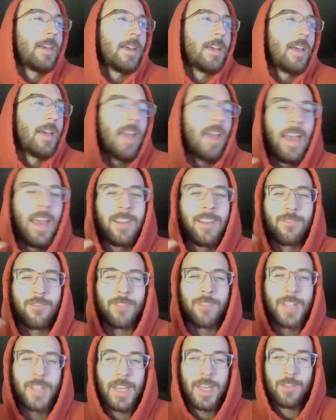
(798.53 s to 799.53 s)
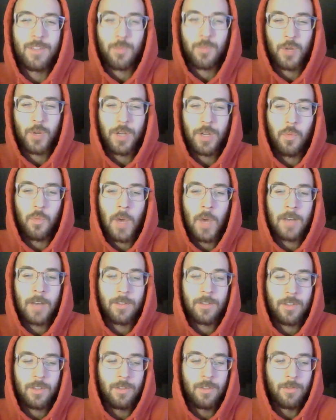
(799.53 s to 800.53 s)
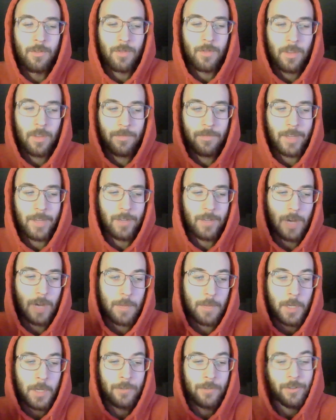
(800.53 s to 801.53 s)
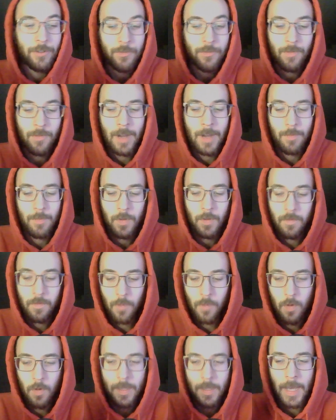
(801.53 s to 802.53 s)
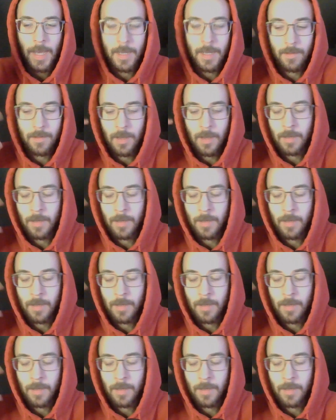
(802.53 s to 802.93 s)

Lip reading: And it relates pretty well to the video I posted right before that